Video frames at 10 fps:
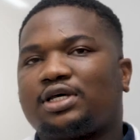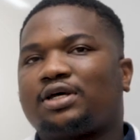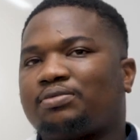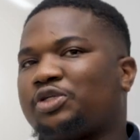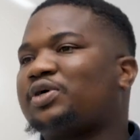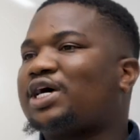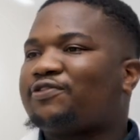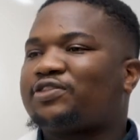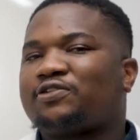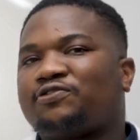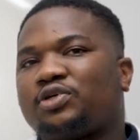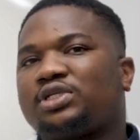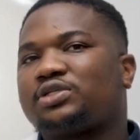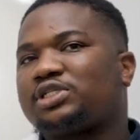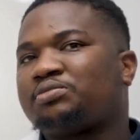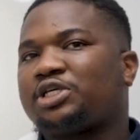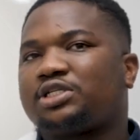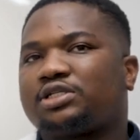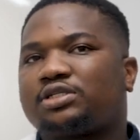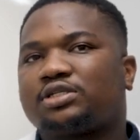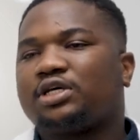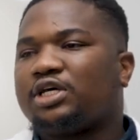after viewing these images.